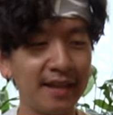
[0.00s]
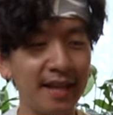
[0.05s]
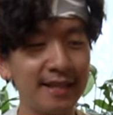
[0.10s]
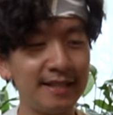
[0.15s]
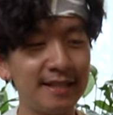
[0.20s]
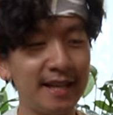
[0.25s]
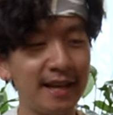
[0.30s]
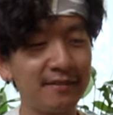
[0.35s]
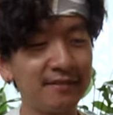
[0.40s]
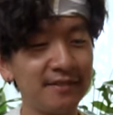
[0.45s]

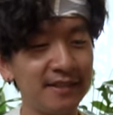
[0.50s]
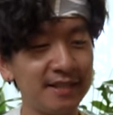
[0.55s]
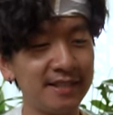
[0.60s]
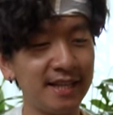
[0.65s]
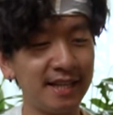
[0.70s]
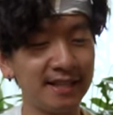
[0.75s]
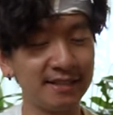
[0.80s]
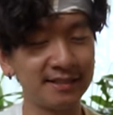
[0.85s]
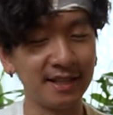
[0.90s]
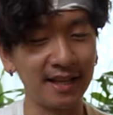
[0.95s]
that definitely
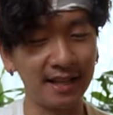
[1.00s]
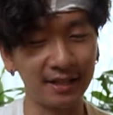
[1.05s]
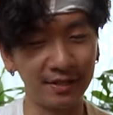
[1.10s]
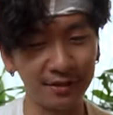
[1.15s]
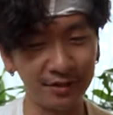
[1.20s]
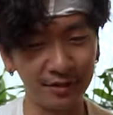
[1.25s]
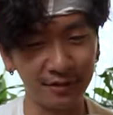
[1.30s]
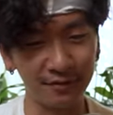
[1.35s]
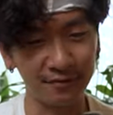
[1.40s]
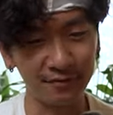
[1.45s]
tastes
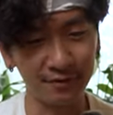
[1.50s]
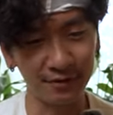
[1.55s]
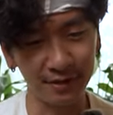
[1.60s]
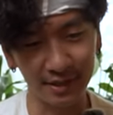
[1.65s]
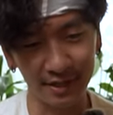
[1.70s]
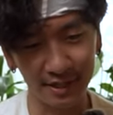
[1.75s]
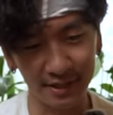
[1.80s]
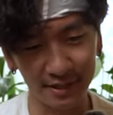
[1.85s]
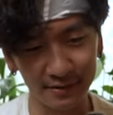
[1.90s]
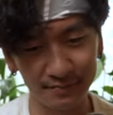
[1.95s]
lighter than
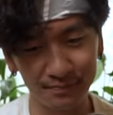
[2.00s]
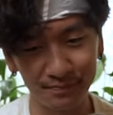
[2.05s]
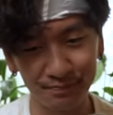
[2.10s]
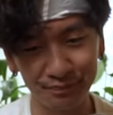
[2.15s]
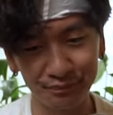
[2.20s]
Frida.